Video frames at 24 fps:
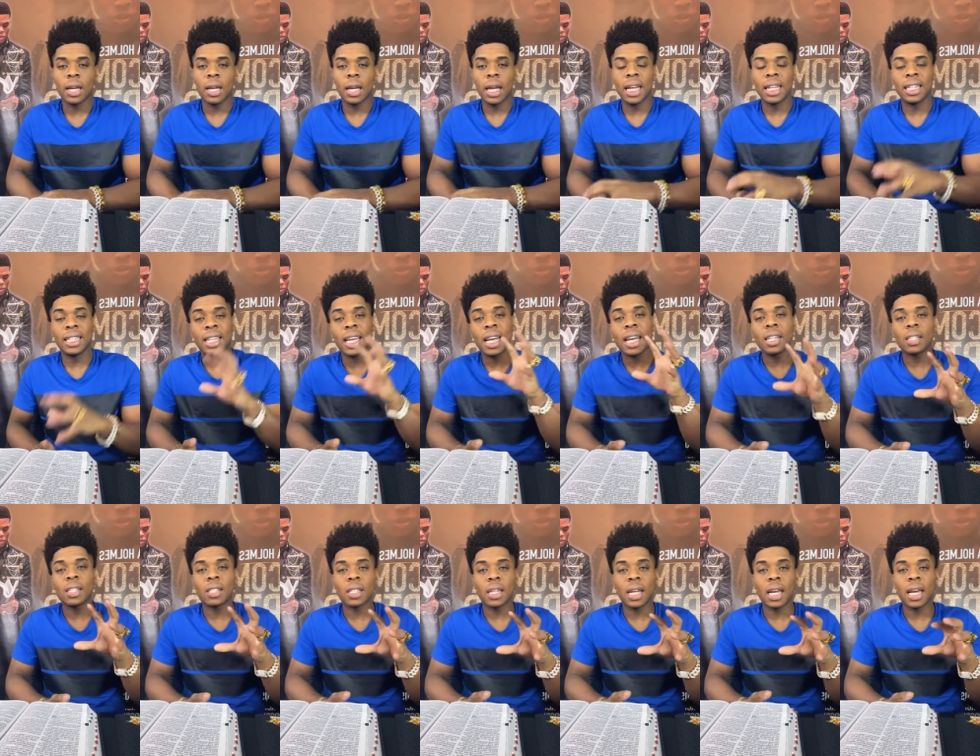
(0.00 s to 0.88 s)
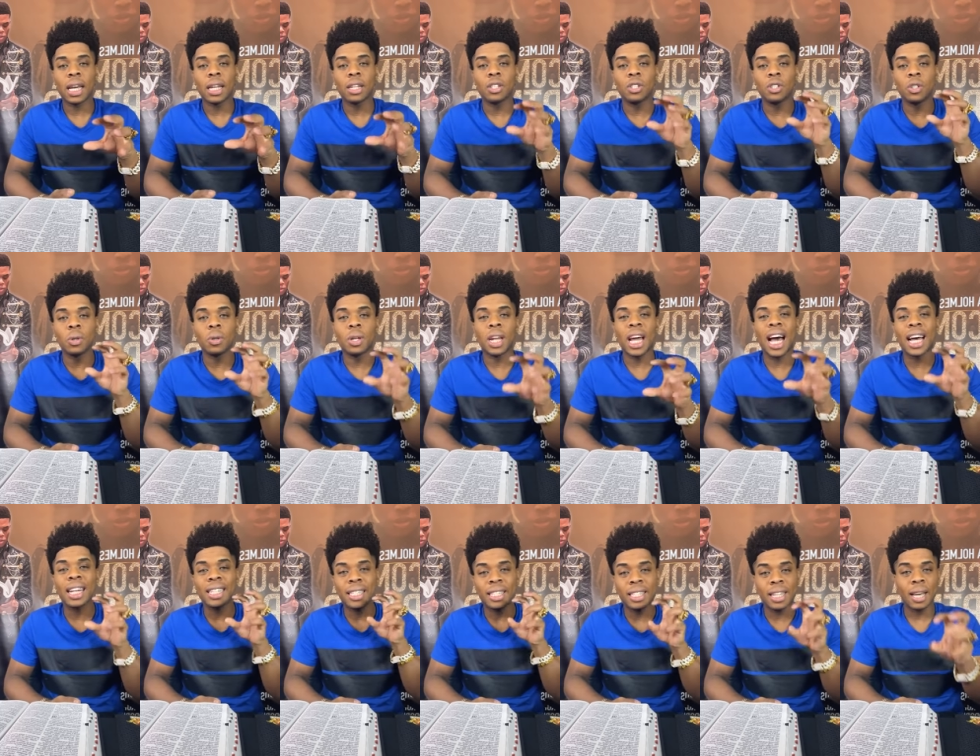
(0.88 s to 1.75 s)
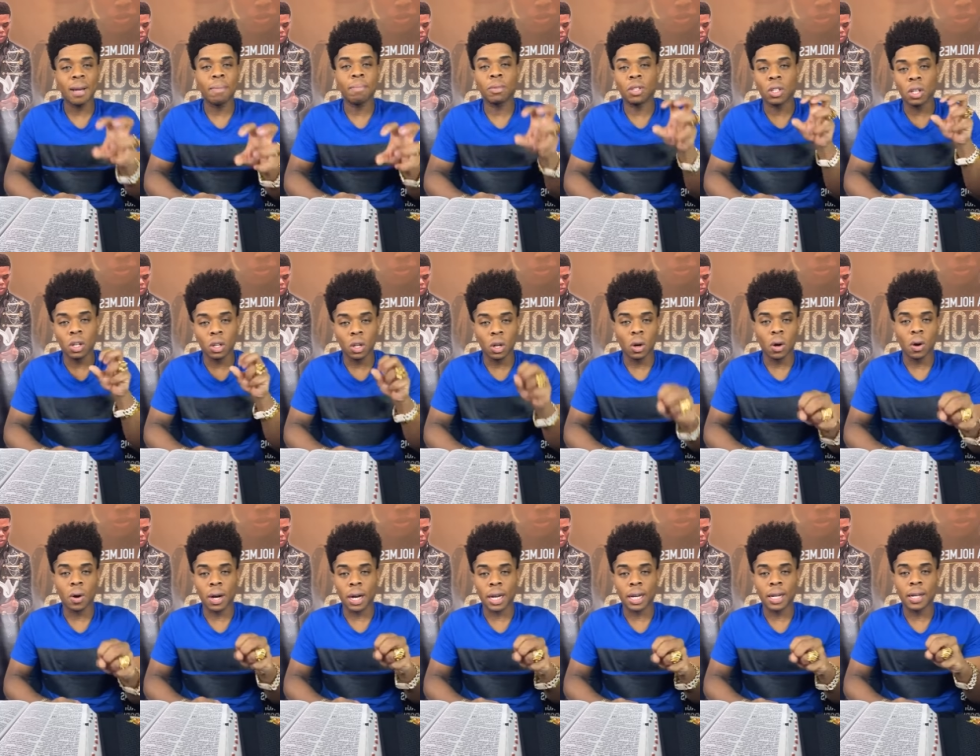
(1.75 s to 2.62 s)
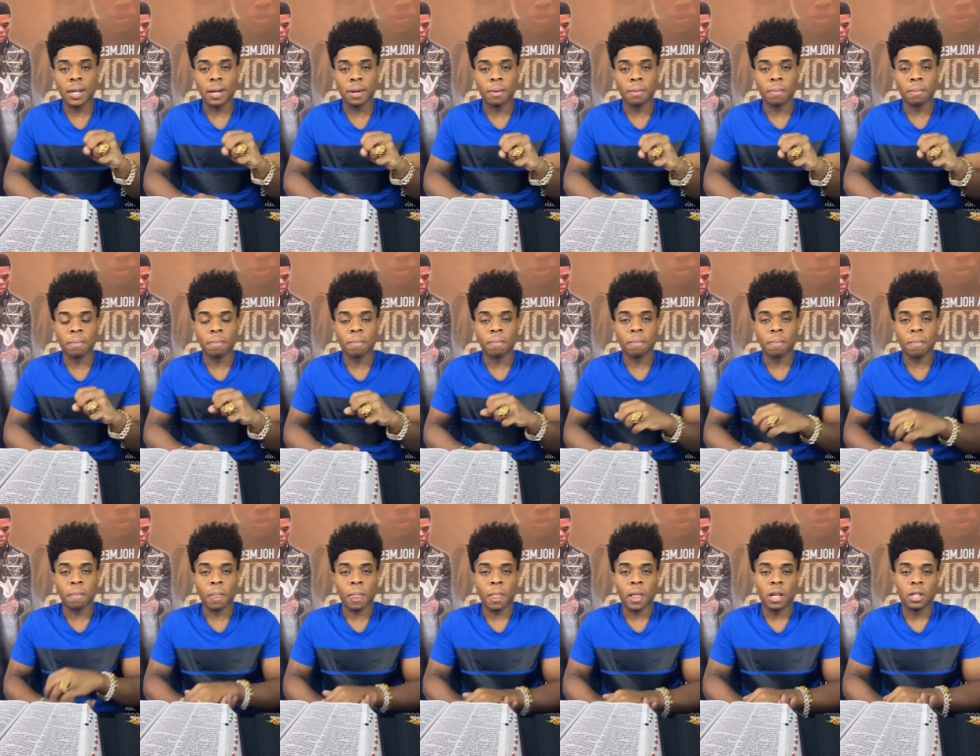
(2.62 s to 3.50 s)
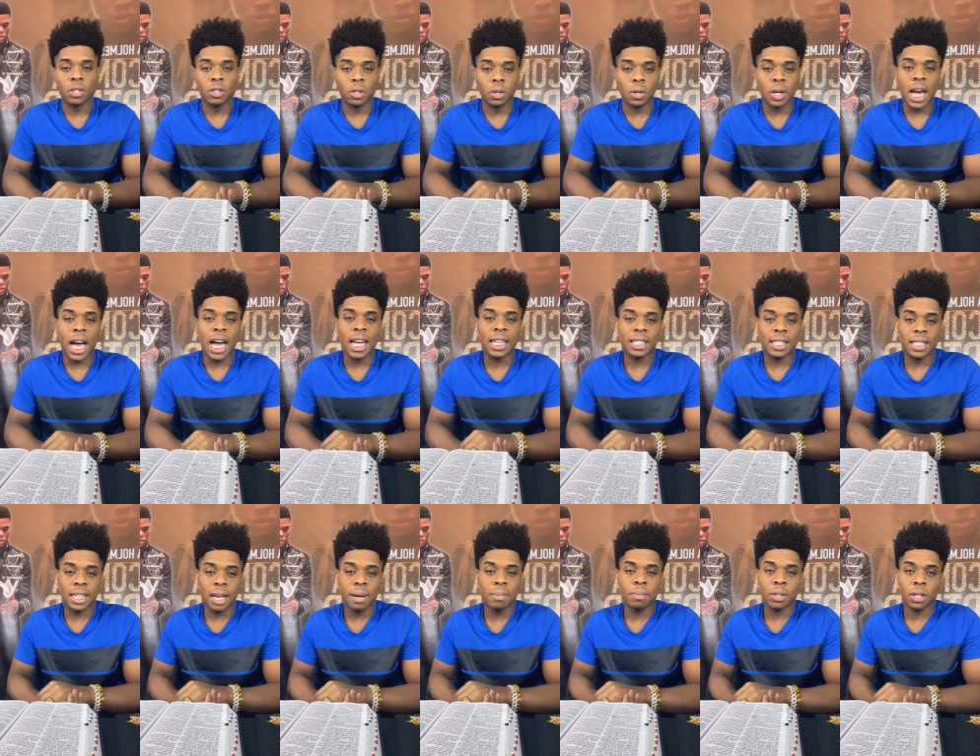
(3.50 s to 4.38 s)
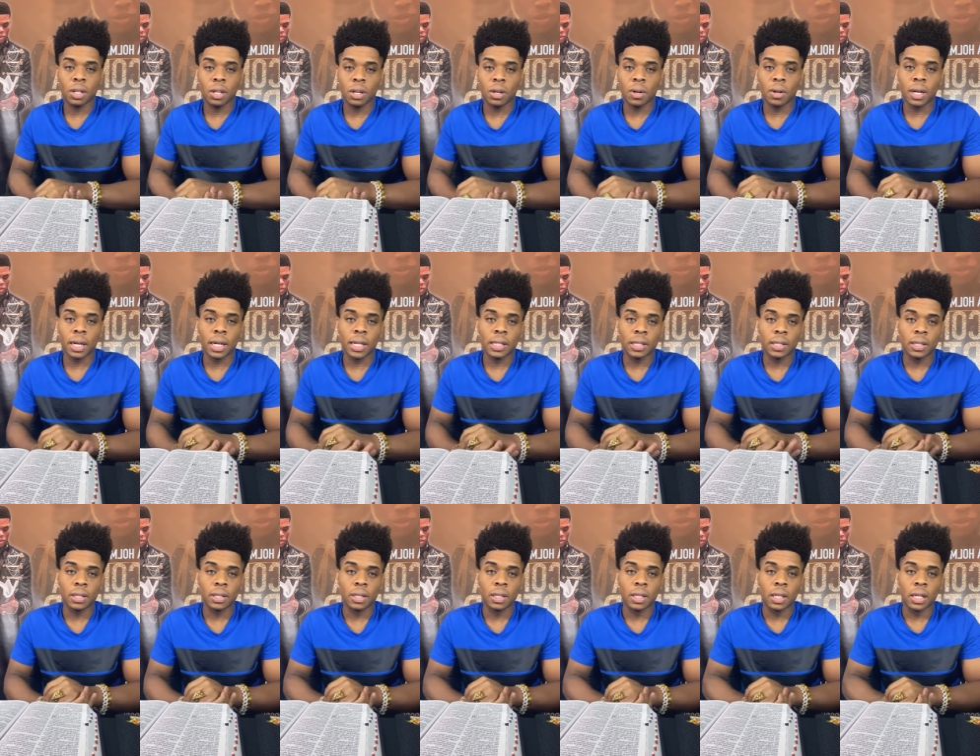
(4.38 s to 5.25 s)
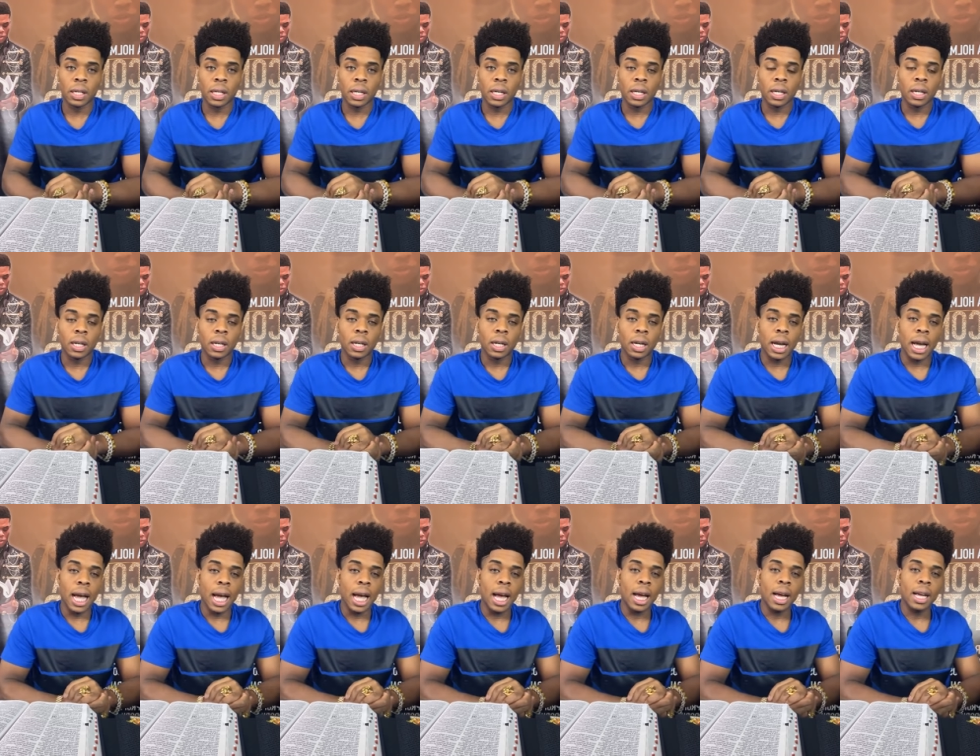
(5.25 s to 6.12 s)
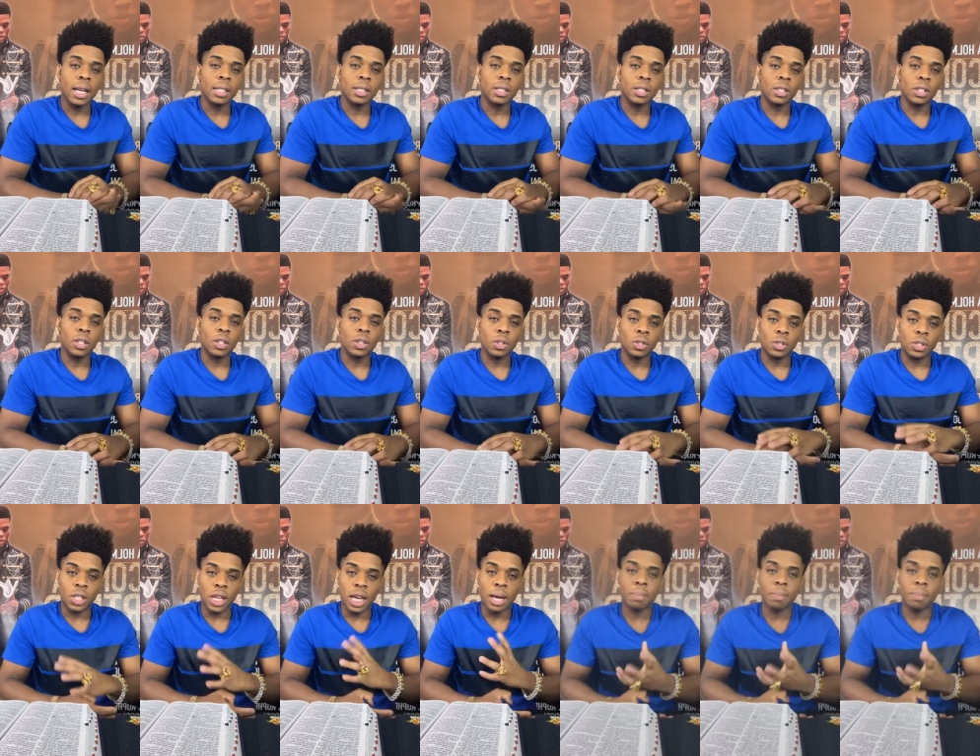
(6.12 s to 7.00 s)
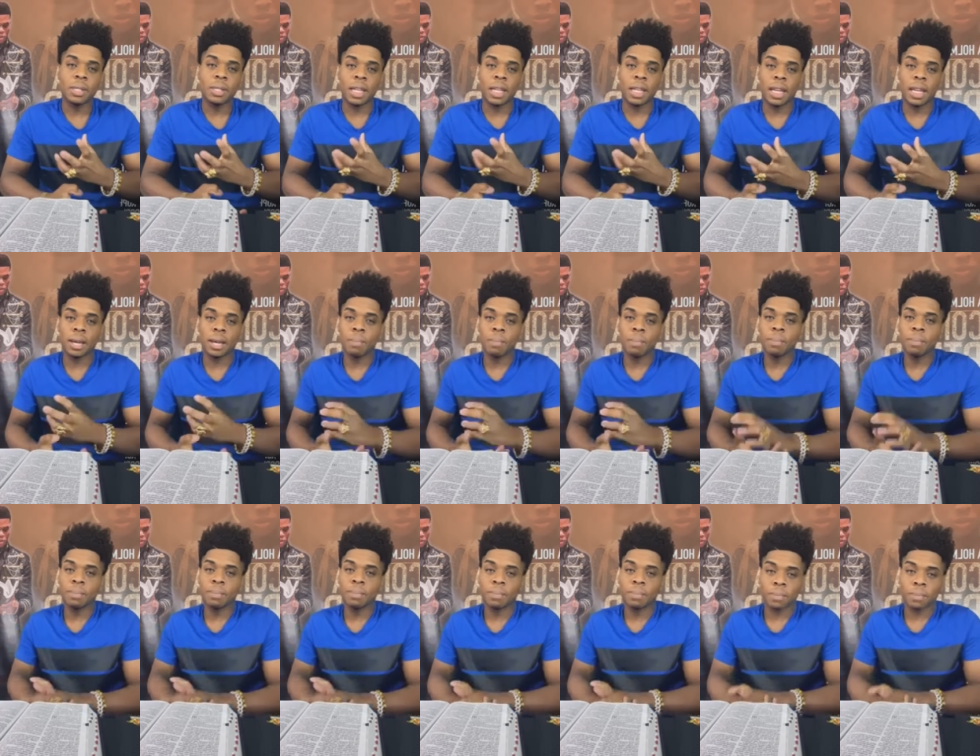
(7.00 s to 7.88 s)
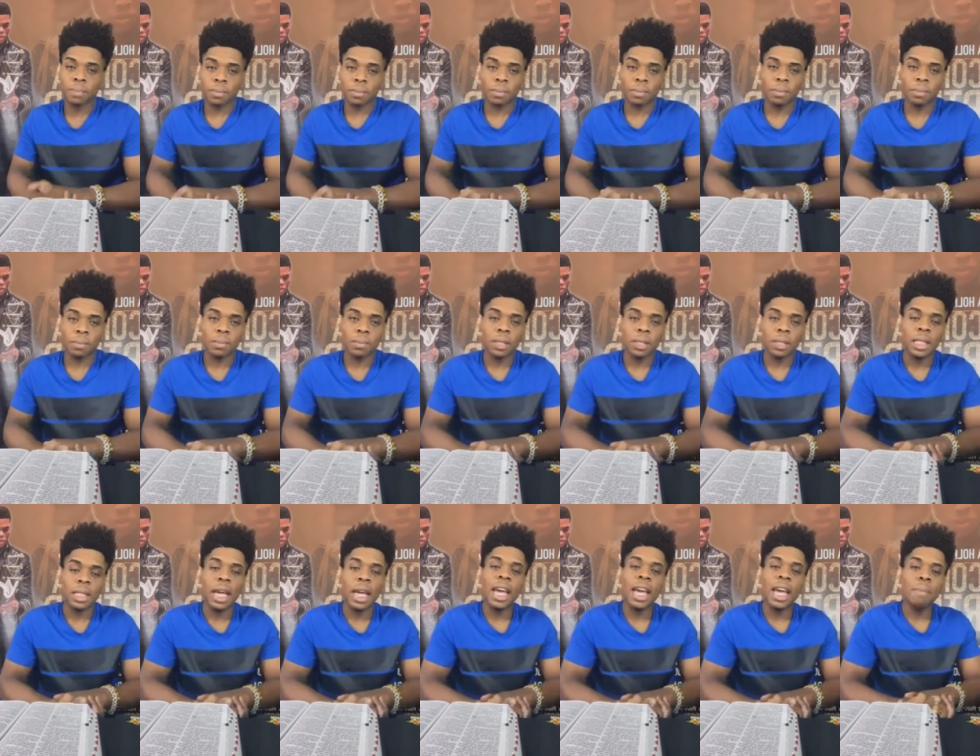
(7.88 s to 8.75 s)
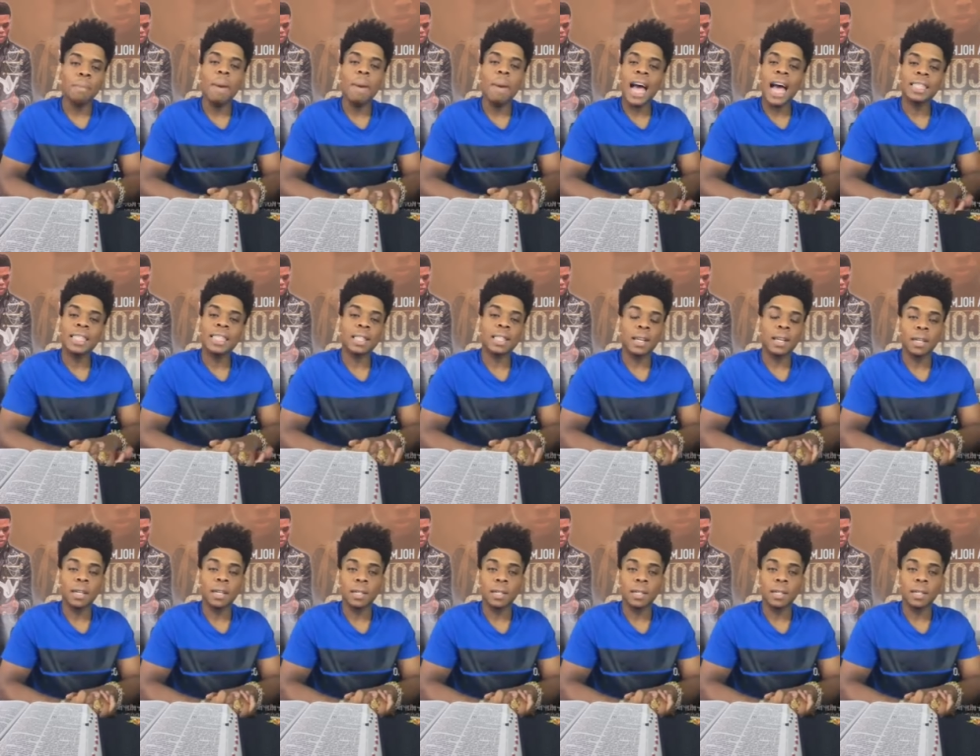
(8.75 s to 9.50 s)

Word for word: It then said, Do not tempt the Lord. Do not tempt the Lord as you tempted him in Massah.